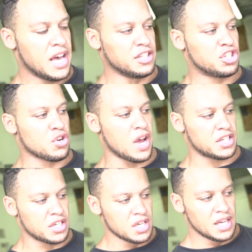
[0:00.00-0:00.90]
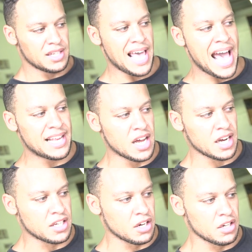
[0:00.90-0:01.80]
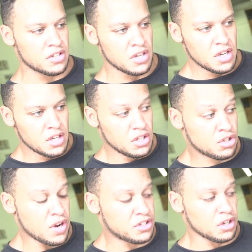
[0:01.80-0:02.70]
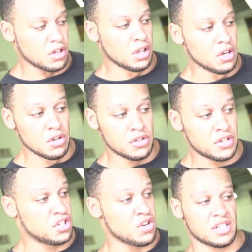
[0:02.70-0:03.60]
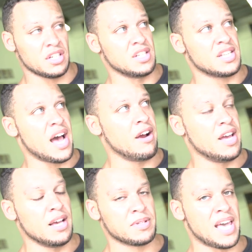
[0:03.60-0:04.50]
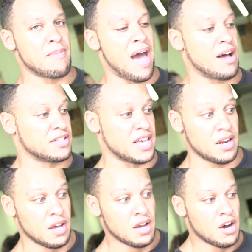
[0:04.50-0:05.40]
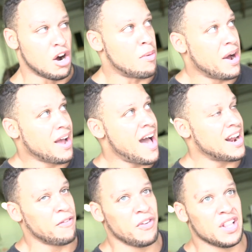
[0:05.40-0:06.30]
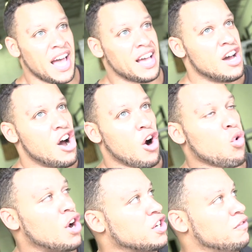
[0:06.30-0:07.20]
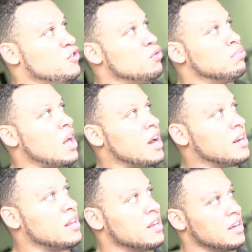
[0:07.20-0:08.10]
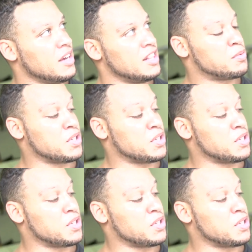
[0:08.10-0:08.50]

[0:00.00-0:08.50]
and stretch his adductors, he stretched your glutes, he stretched his entire hips, came out and said, oh my God, I feel like a rush of new blood in this